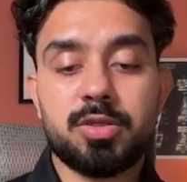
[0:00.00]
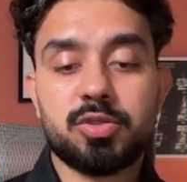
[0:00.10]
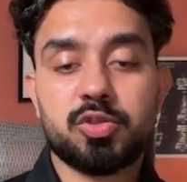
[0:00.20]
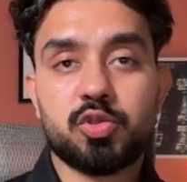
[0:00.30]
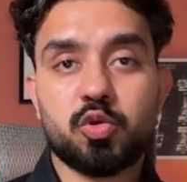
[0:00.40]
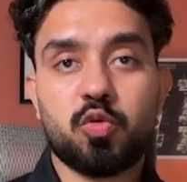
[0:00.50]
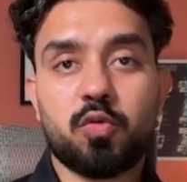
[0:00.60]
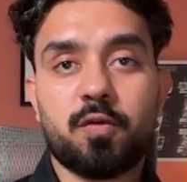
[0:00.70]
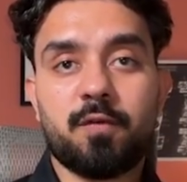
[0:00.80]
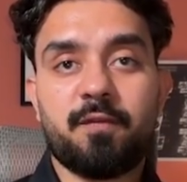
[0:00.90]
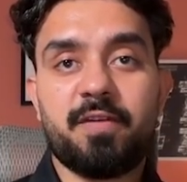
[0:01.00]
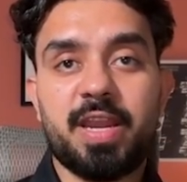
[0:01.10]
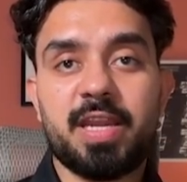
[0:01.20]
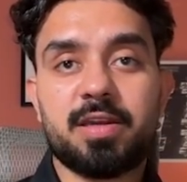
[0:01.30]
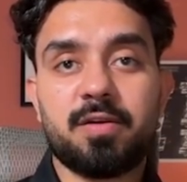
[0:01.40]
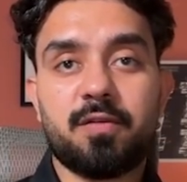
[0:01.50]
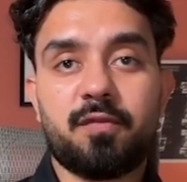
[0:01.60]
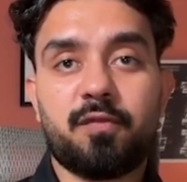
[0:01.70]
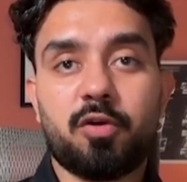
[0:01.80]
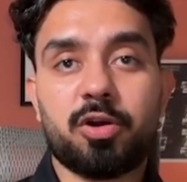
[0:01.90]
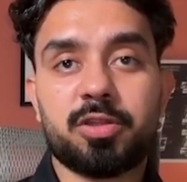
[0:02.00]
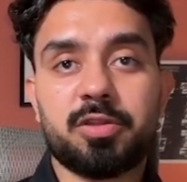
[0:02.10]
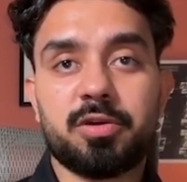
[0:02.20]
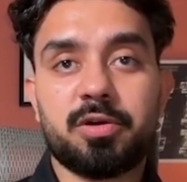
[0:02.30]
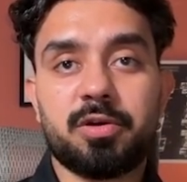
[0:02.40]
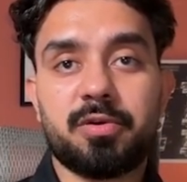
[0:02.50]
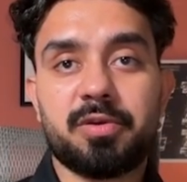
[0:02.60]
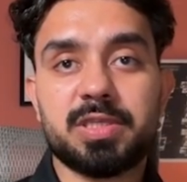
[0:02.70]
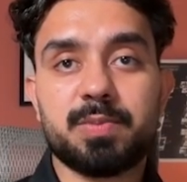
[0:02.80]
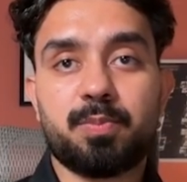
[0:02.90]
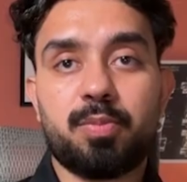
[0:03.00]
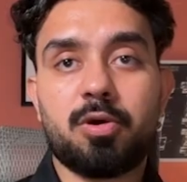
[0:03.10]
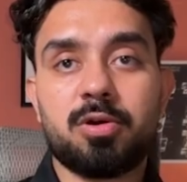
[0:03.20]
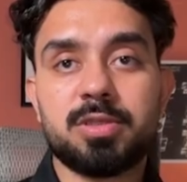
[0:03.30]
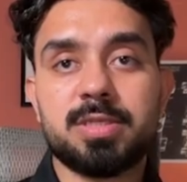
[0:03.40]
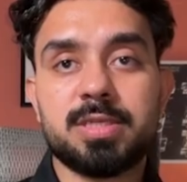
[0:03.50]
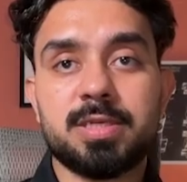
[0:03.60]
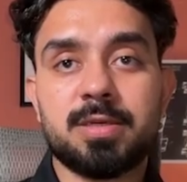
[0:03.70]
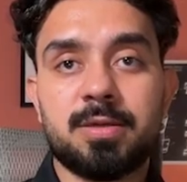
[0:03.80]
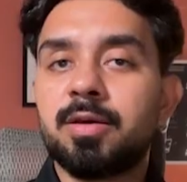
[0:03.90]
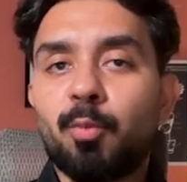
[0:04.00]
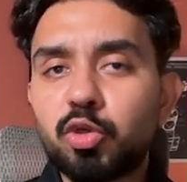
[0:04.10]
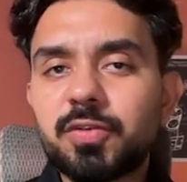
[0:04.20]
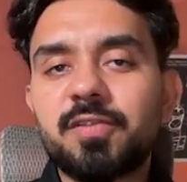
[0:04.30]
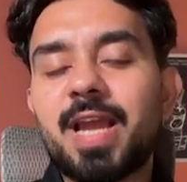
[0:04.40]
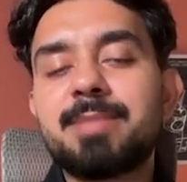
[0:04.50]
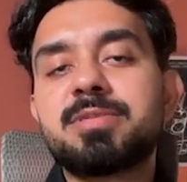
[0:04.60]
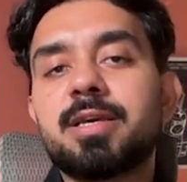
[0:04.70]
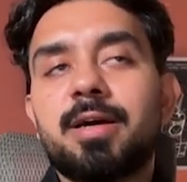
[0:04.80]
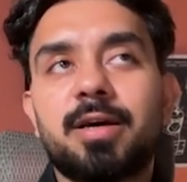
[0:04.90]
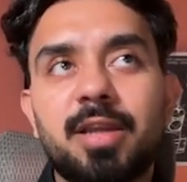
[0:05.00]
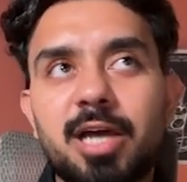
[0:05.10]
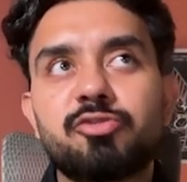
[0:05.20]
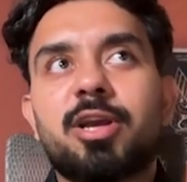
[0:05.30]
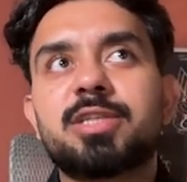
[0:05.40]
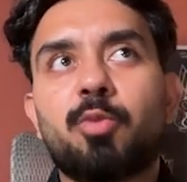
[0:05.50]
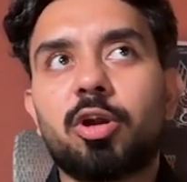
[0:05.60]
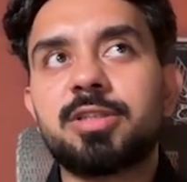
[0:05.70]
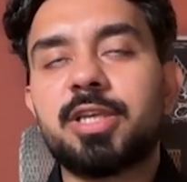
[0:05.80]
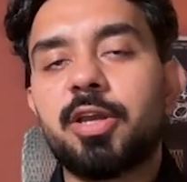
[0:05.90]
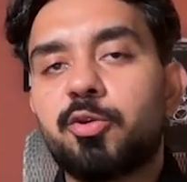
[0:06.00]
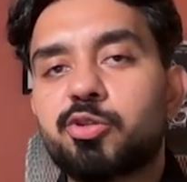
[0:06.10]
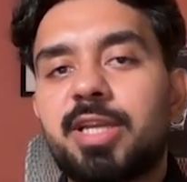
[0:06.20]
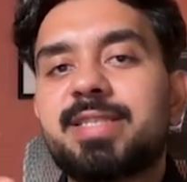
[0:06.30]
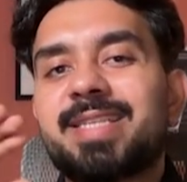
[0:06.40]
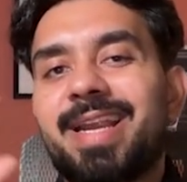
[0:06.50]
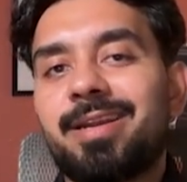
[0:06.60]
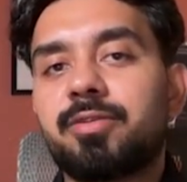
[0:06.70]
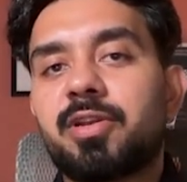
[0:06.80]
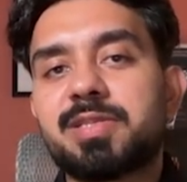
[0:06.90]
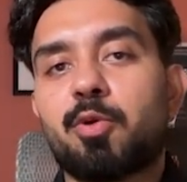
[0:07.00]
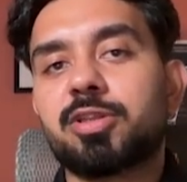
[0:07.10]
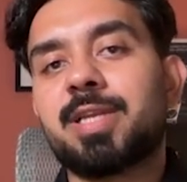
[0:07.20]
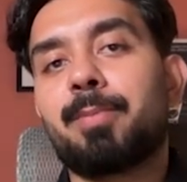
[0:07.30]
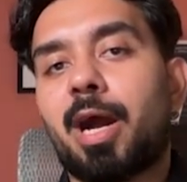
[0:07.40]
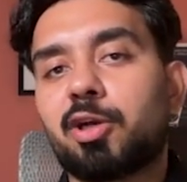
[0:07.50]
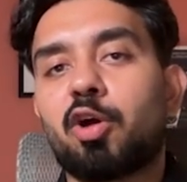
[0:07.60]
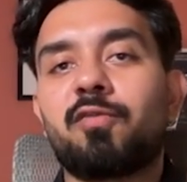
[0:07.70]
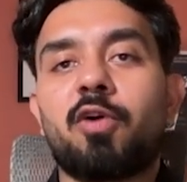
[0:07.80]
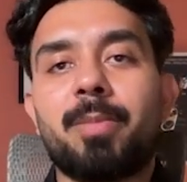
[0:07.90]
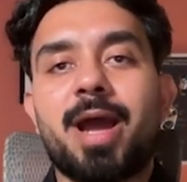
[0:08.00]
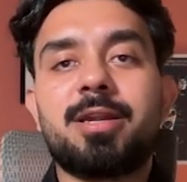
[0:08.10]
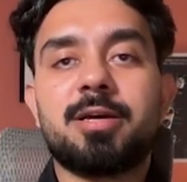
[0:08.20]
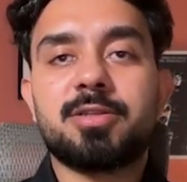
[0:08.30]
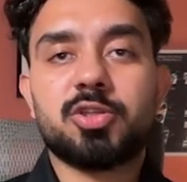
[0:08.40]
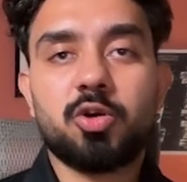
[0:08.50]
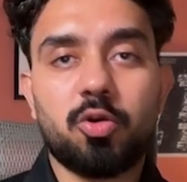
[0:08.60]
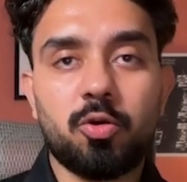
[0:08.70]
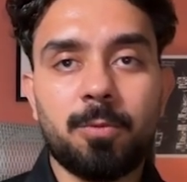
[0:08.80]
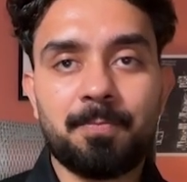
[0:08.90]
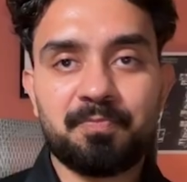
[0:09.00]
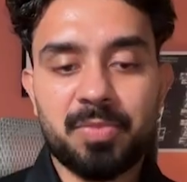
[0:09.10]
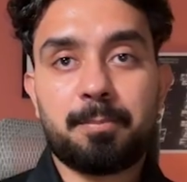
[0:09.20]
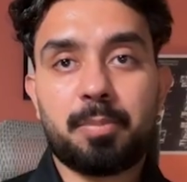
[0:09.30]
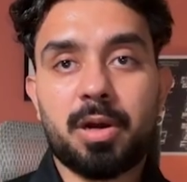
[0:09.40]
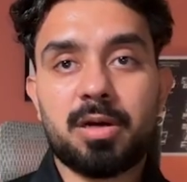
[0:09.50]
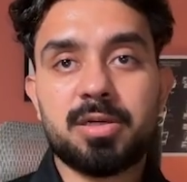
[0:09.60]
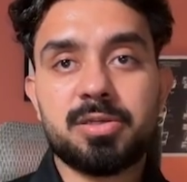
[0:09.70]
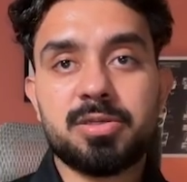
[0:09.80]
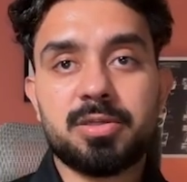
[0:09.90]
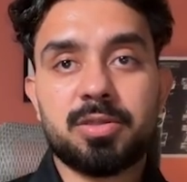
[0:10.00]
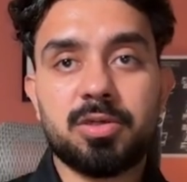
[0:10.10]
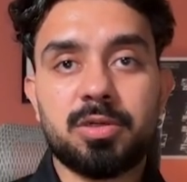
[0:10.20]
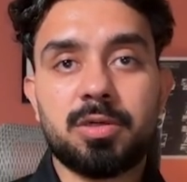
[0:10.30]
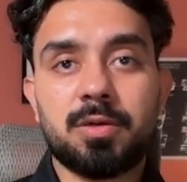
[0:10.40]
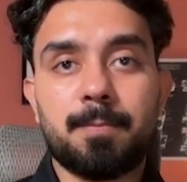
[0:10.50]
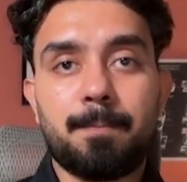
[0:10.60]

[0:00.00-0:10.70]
So wait for the response. Most of the times, large language models usually send the response in Markdown format. So parse the